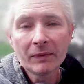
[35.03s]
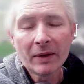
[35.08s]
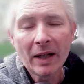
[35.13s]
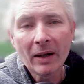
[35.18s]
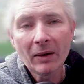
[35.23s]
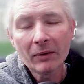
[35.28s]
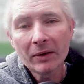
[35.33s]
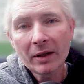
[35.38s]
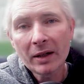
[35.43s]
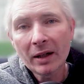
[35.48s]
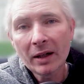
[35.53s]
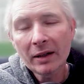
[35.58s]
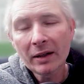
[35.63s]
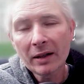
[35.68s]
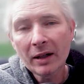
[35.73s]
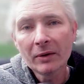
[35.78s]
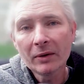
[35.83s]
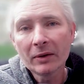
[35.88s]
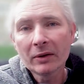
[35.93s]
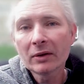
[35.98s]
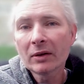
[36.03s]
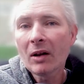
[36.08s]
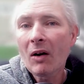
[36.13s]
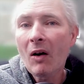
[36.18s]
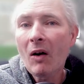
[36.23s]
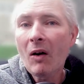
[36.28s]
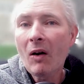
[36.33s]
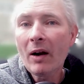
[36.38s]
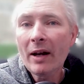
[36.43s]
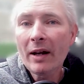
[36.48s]
Now, the color codes that
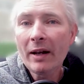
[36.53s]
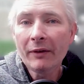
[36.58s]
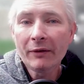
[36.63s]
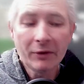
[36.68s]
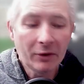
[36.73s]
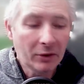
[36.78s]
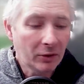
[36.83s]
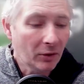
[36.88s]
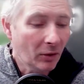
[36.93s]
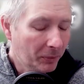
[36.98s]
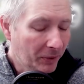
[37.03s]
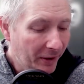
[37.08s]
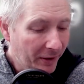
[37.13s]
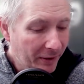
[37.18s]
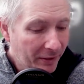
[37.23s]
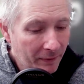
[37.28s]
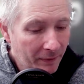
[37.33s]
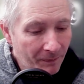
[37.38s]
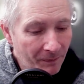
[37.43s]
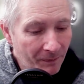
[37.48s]
I have adopted